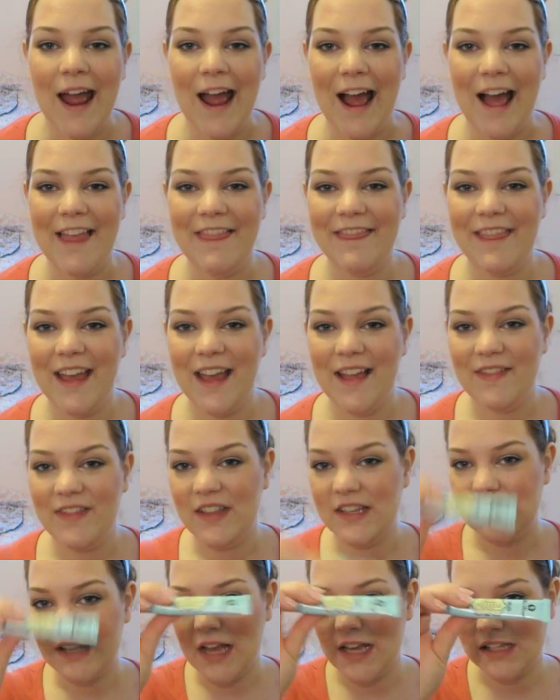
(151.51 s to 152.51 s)
And then
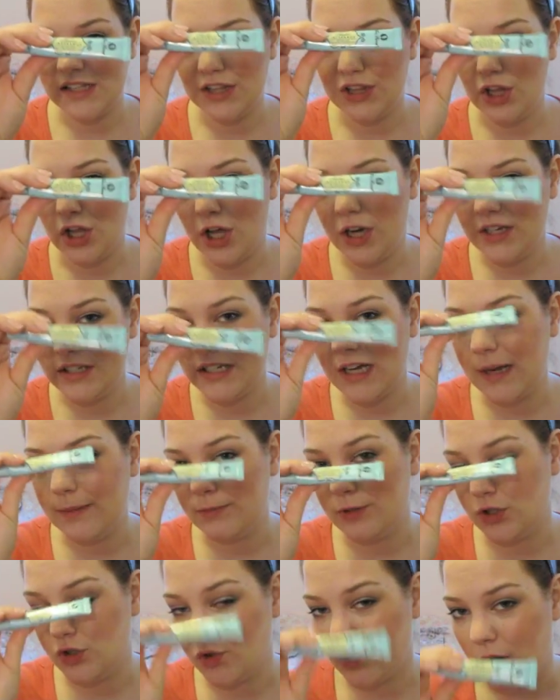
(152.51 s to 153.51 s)
this has a lot of time
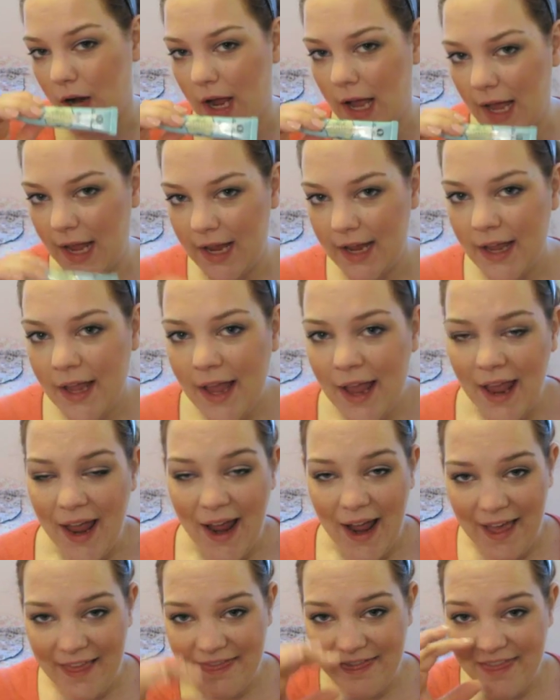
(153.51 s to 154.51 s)
to dry.
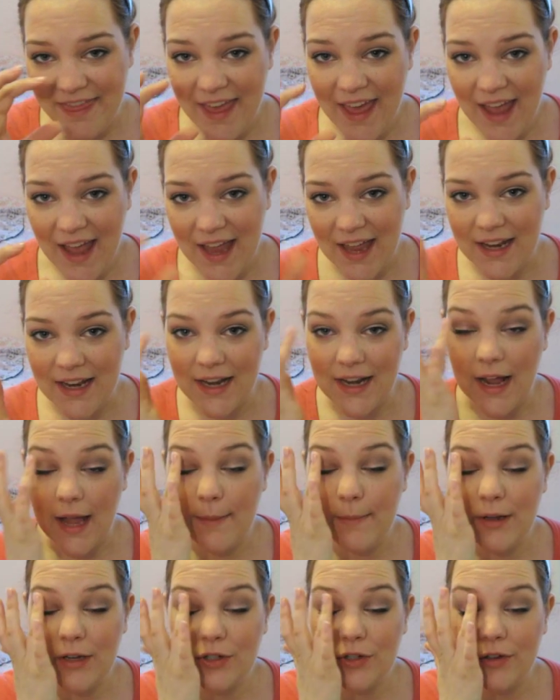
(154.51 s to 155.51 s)
And I
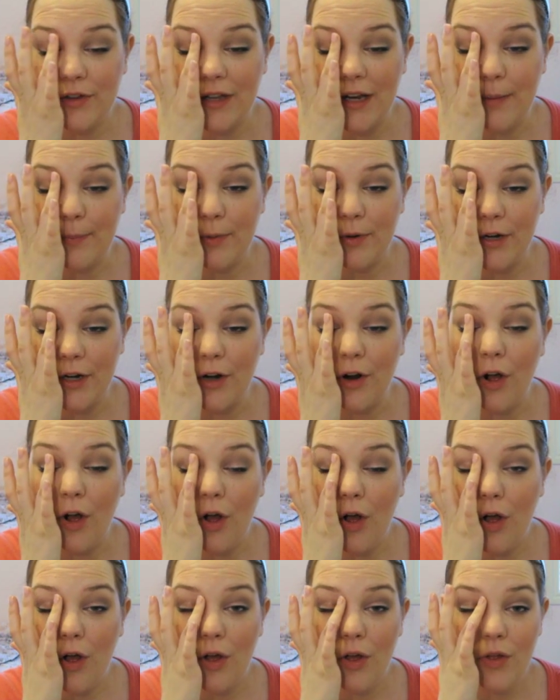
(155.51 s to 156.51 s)
make sure that I put it
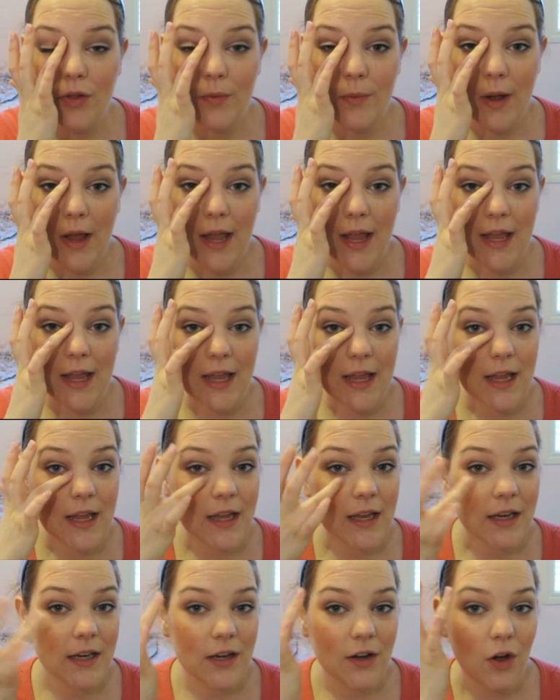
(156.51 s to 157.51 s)
all the way
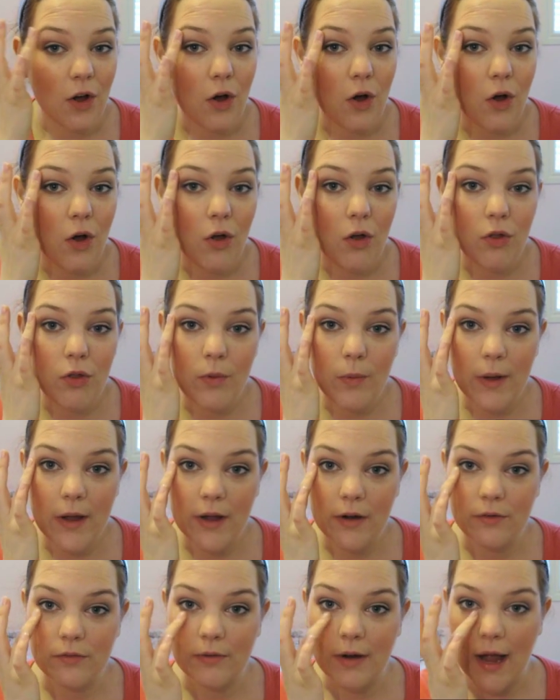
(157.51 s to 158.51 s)
in, all the
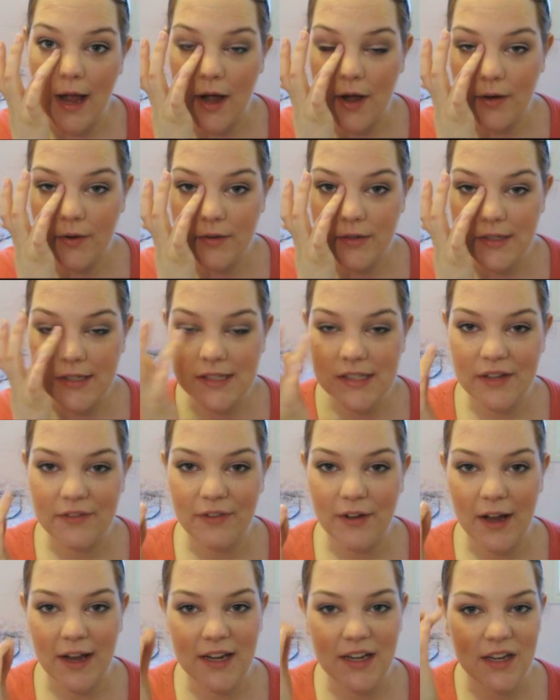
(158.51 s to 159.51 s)
way around, because I
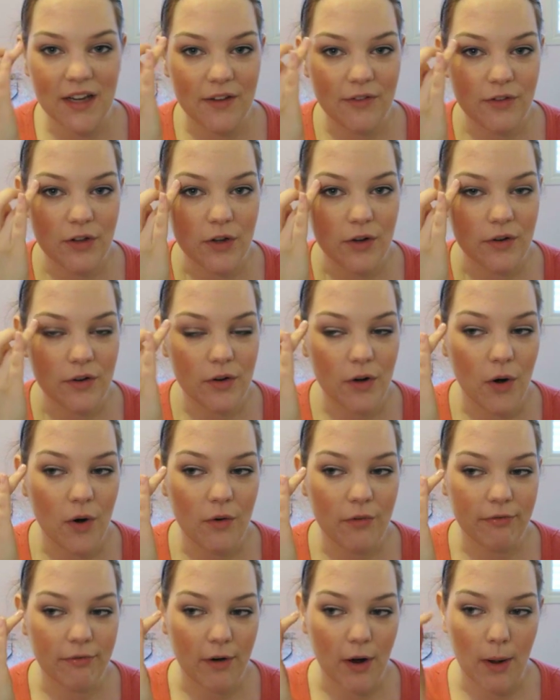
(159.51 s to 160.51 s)
find if you
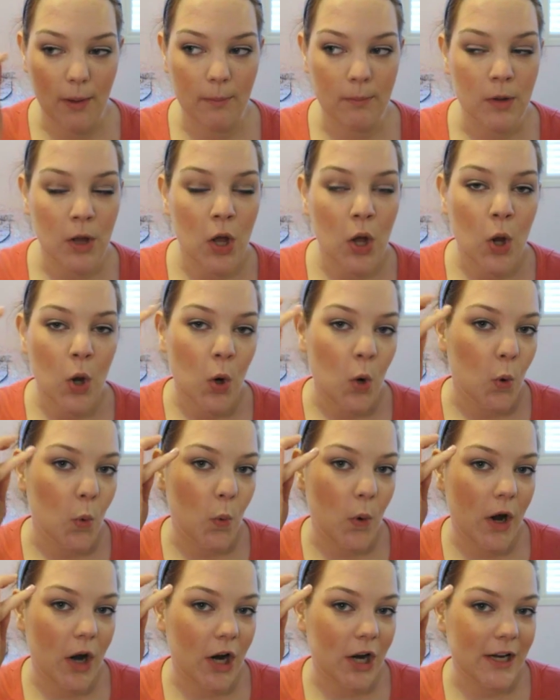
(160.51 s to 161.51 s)
go from
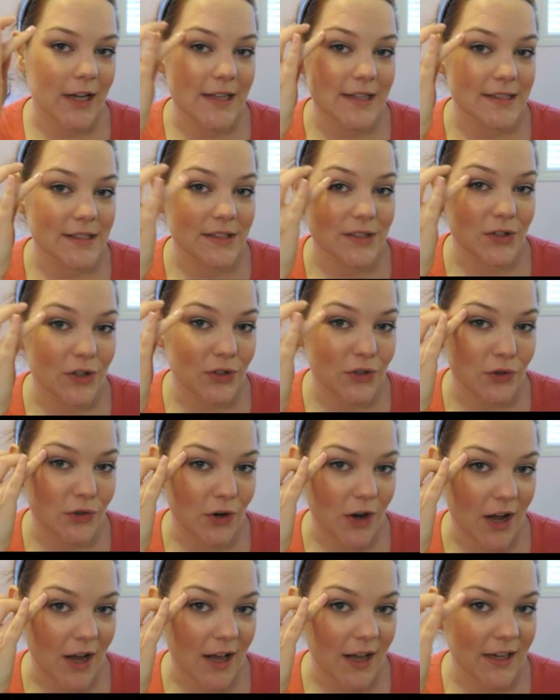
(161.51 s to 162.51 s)
where it isn't on
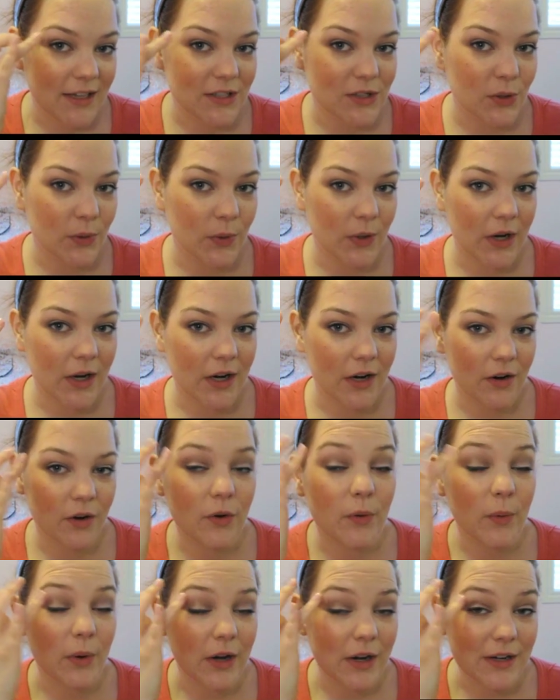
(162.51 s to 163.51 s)
your eye to
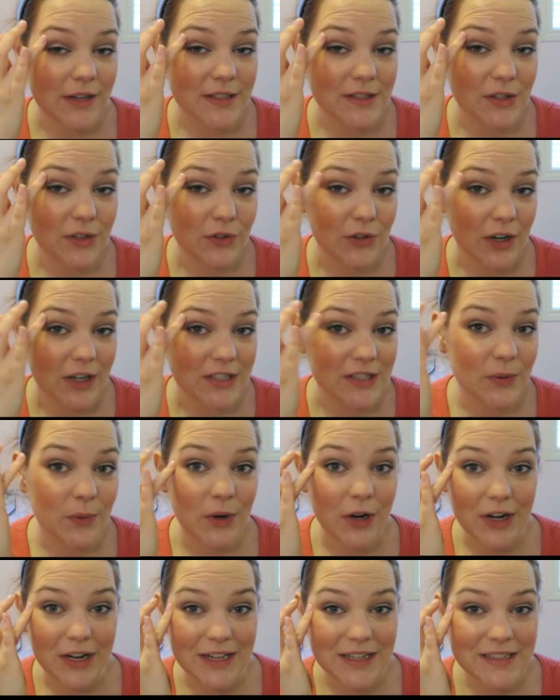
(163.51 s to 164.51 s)
where it is on your eye to
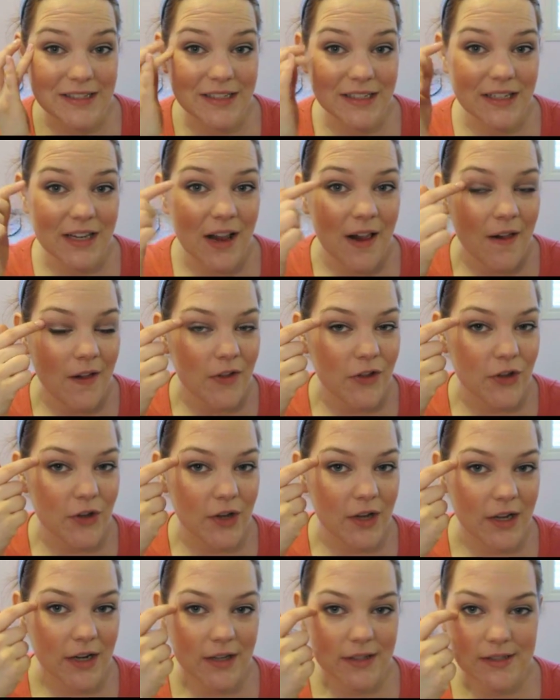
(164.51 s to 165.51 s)
where it isn't, you
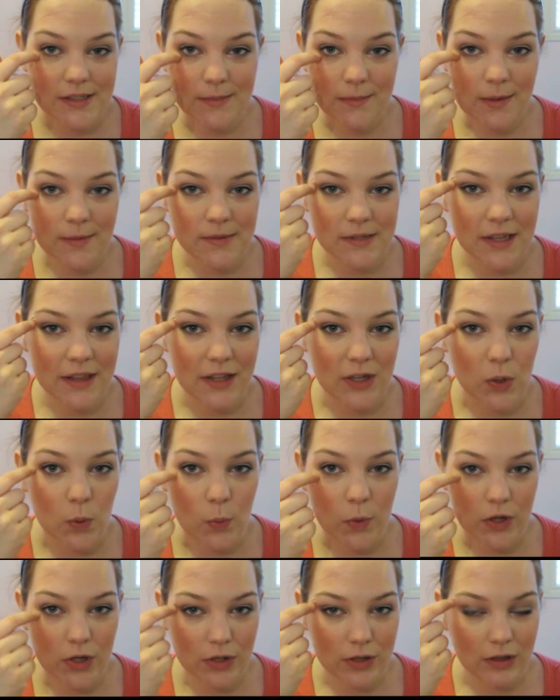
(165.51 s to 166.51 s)
can sometimes get like a
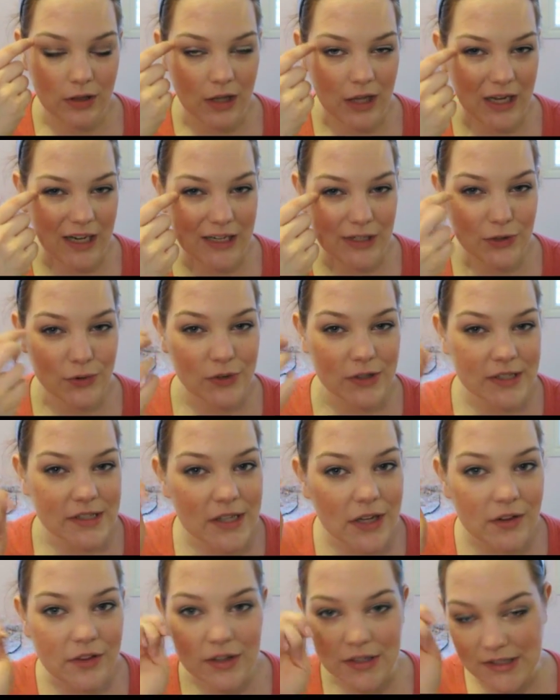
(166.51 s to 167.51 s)
weird line crease
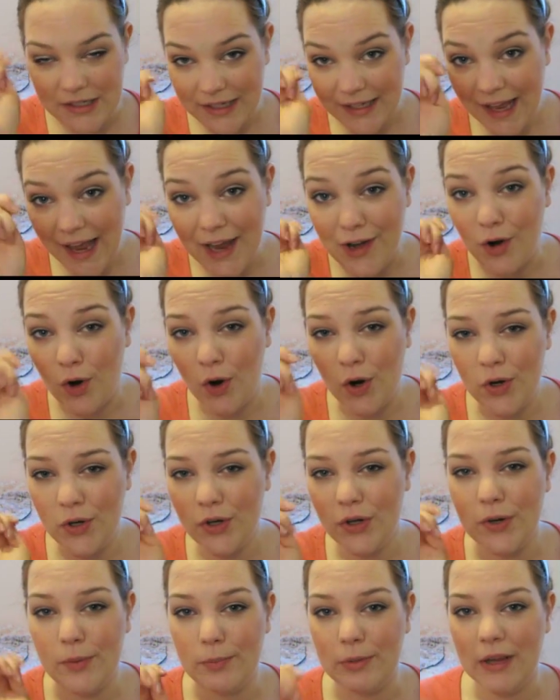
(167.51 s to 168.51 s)
there that's again
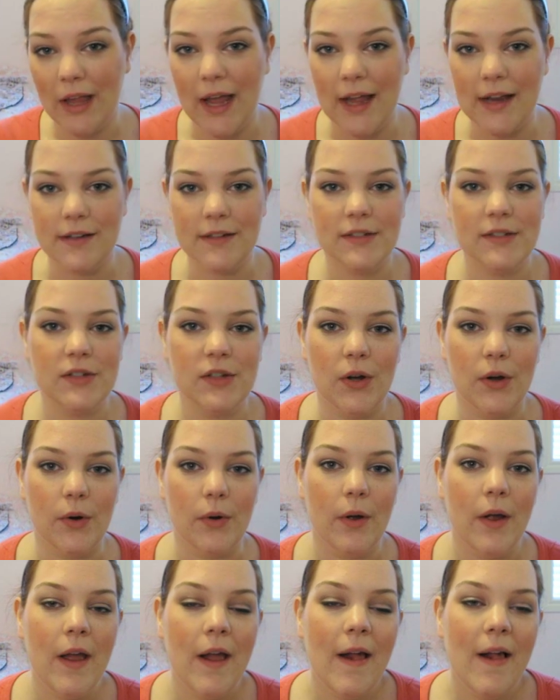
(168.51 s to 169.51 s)
harder to blend.
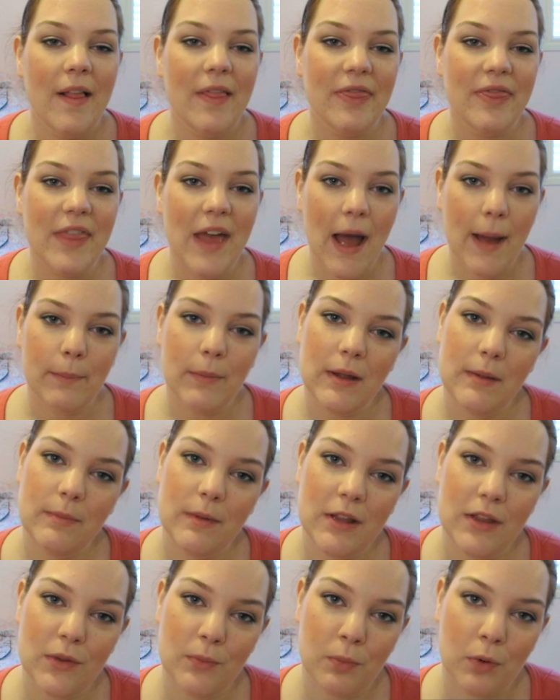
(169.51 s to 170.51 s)
So that might
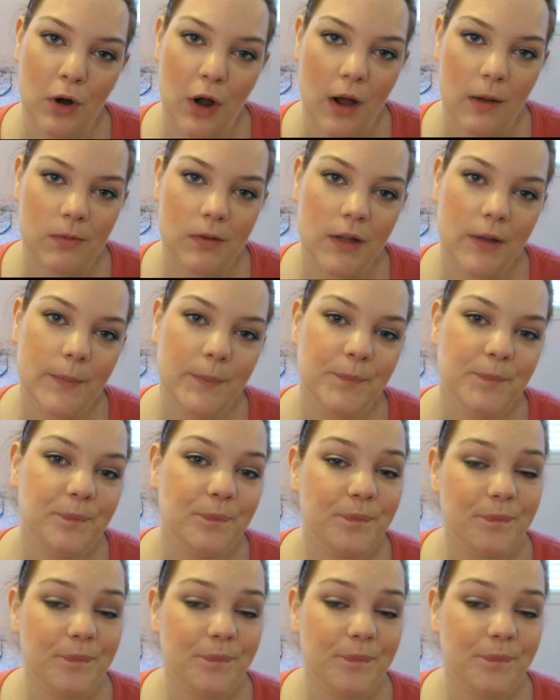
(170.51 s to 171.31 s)
be the problem.